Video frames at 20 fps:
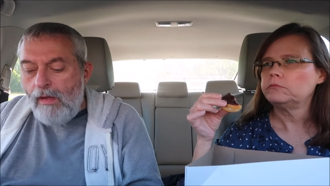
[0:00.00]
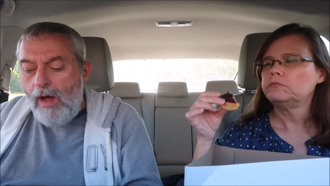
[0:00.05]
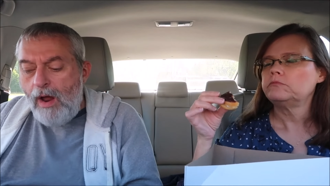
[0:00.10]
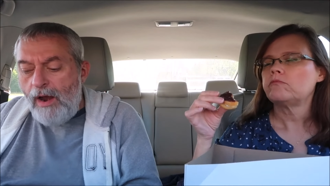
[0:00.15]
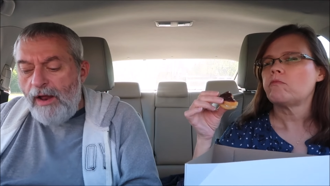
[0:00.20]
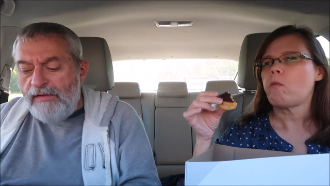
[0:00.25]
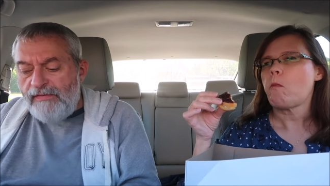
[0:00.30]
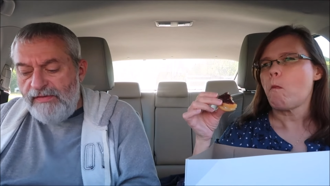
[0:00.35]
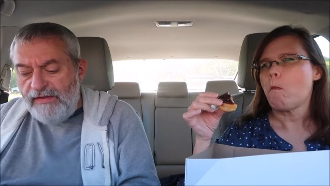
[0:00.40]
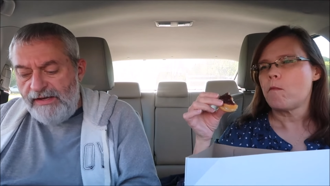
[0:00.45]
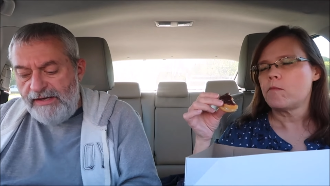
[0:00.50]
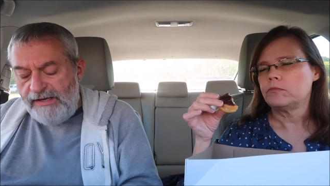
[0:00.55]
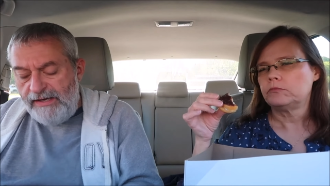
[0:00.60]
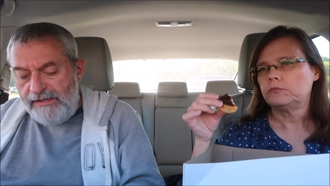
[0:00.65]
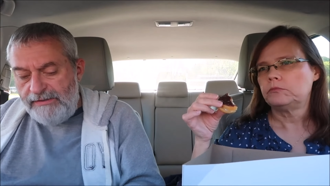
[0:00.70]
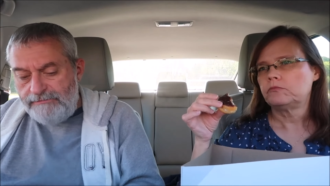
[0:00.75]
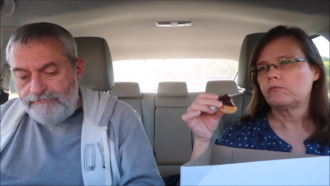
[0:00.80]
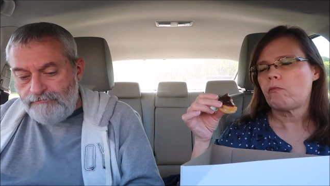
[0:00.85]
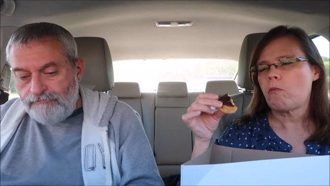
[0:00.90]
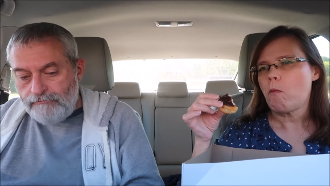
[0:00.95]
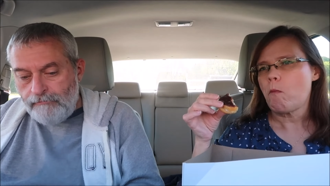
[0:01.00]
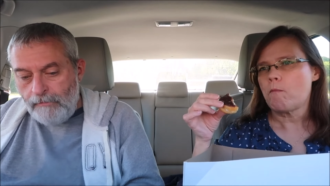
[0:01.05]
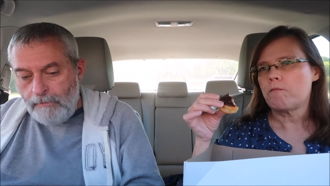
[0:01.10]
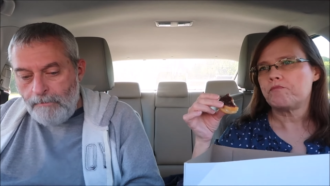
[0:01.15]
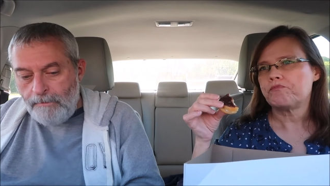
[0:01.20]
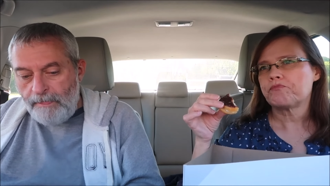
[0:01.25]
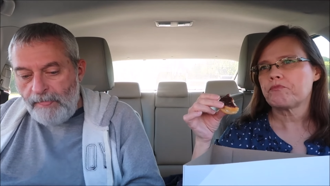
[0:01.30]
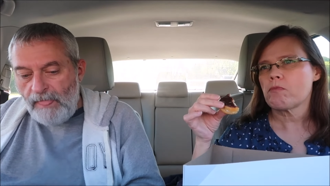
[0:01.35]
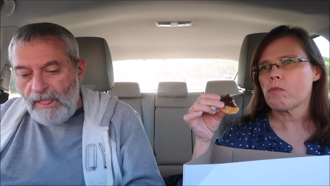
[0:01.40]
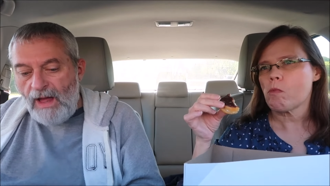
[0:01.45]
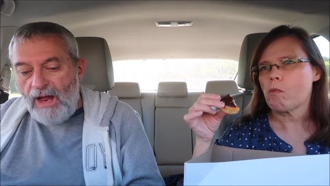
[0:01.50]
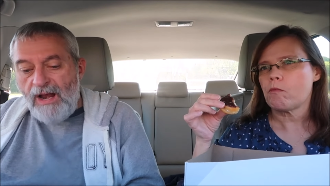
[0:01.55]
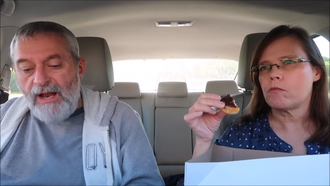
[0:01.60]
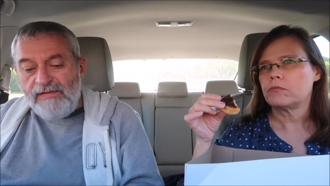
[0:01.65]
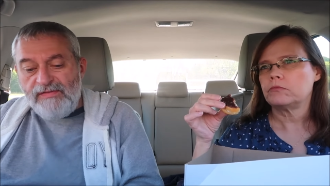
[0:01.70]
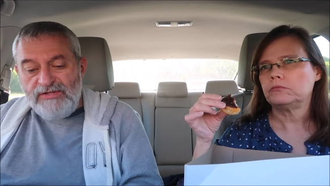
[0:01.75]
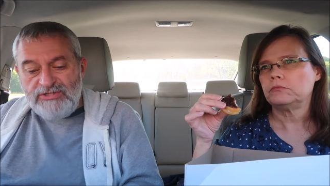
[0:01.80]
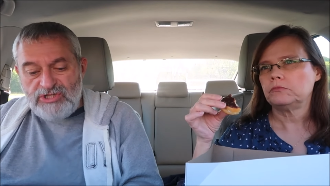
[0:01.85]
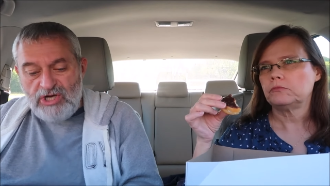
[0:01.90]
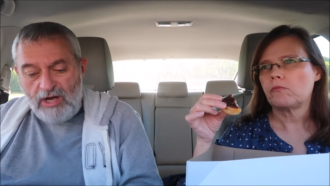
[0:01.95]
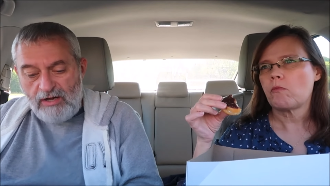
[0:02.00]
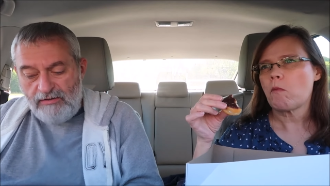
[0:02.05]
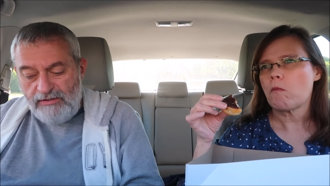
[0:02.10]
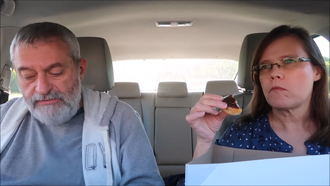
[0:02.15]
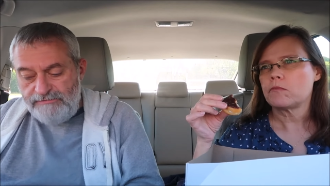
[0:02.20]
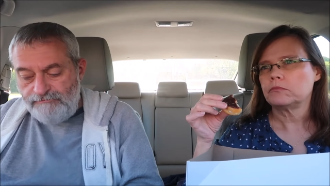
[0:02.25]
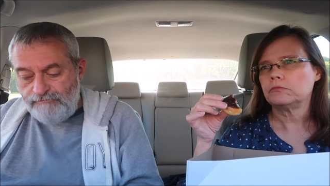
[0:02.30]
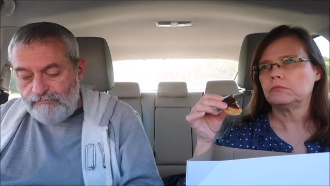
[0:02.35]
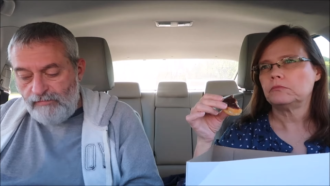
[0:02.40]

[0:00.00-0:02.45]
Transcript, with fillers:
Speaker 1: I like the um, I like the chocolate.